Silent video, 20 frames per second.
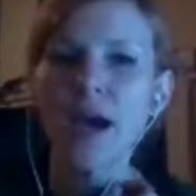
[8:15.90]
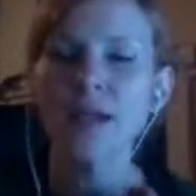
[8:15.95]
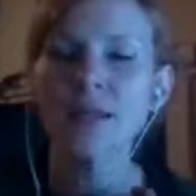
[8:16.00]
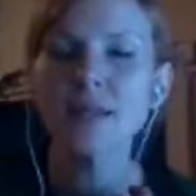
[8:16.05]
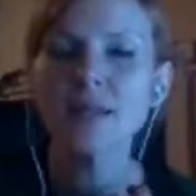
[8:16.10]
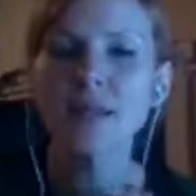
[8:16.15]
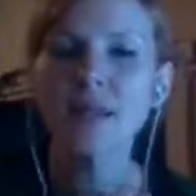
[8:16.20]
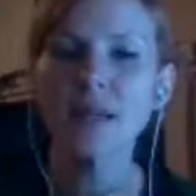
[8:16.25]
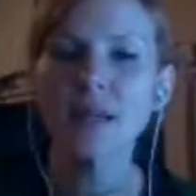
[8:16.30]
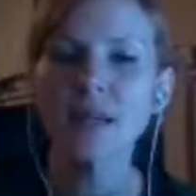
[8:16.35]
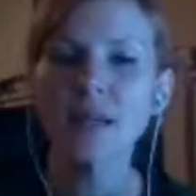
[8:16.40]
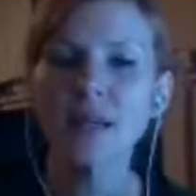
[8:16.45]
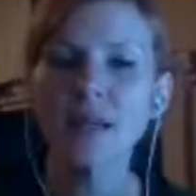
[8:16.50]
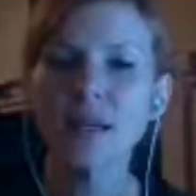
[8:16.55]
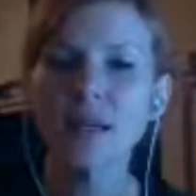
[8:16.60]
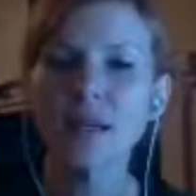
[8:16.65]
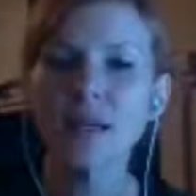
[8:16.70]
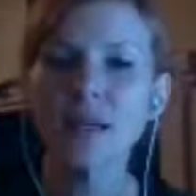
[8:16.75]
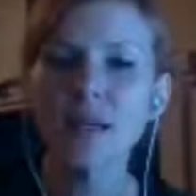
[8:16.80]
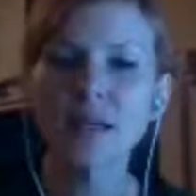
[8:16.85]
She has
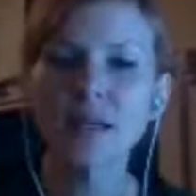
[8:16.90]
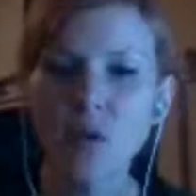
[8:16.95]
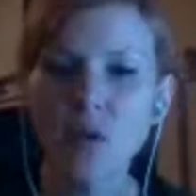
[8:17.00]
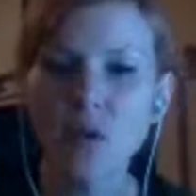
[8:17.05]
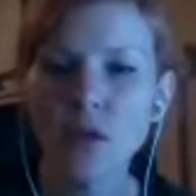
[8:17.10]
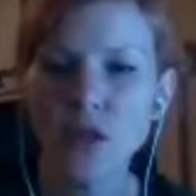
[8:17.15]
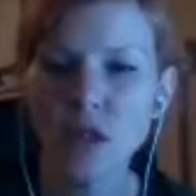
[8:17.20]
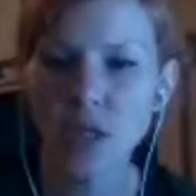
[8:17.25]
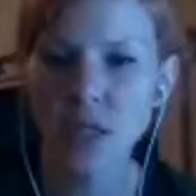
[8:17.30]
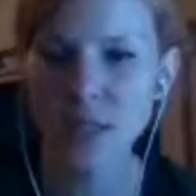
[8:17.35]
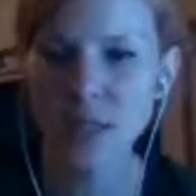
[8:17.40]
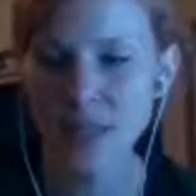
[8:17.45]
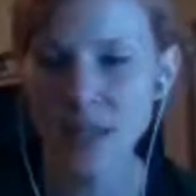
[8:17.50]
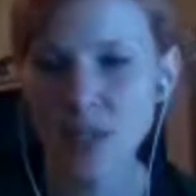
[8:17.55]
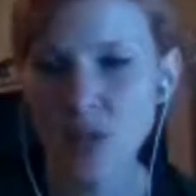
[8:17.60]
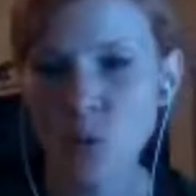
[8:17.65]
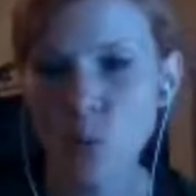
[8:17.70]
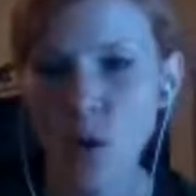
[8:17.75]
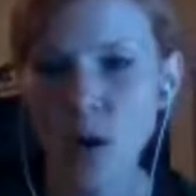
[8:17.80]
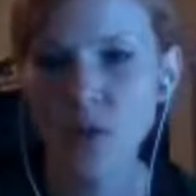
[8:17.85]
to, so
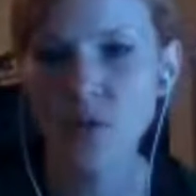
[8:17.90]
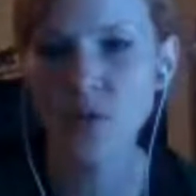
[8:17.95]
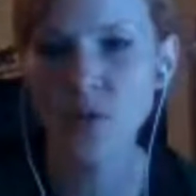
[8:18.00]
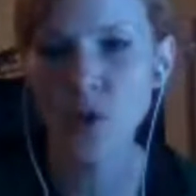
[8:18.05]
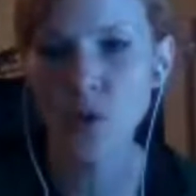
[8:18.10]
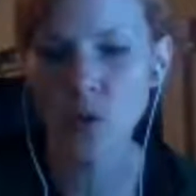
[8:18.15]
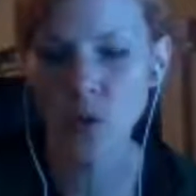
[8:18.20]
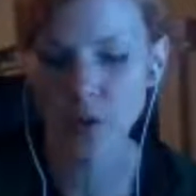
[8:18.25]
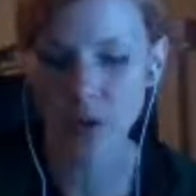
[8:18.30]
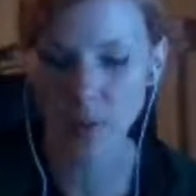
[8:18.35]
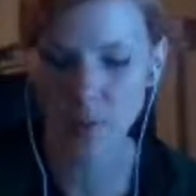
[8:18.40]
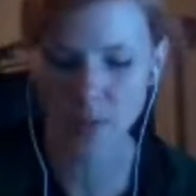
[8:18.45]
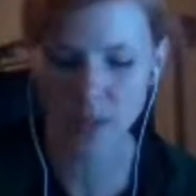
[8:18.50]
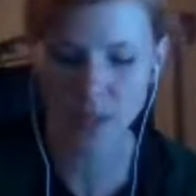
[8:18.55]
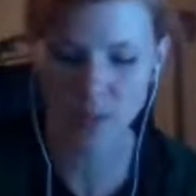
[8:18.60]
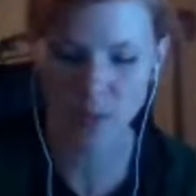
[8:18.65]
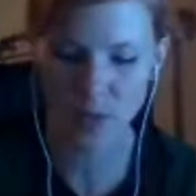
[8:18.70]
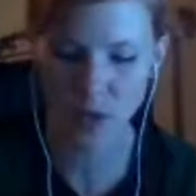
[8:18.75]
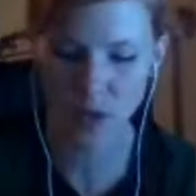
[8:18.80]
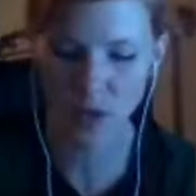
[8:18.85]
it says one viewer, that
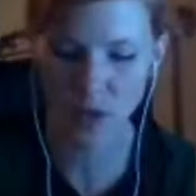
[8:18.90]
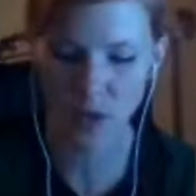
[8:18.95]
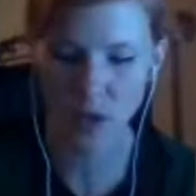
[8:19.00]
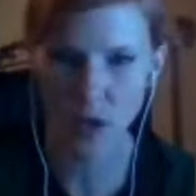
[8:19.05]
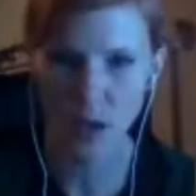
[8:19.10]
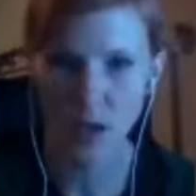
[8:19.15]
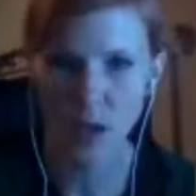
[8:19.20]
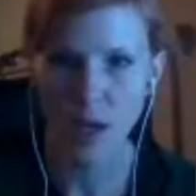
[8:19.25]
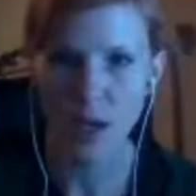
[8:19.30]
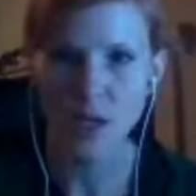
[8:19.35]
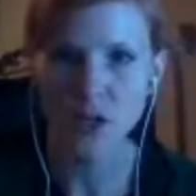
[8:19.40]
must be her.